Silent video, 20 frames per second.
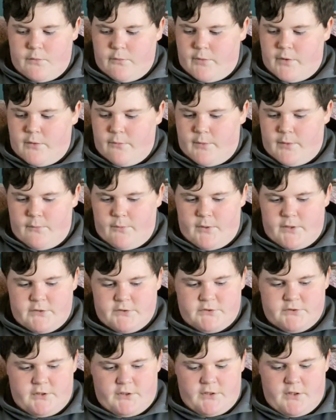We want to
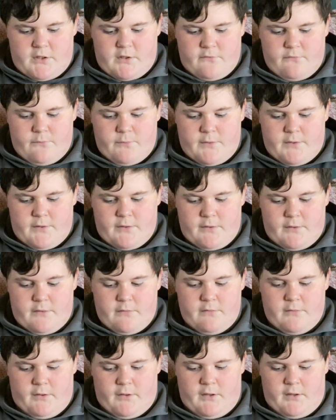start off with. Let's
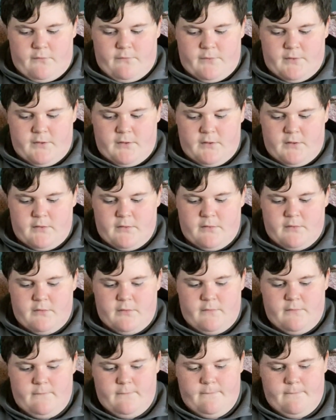start off with this.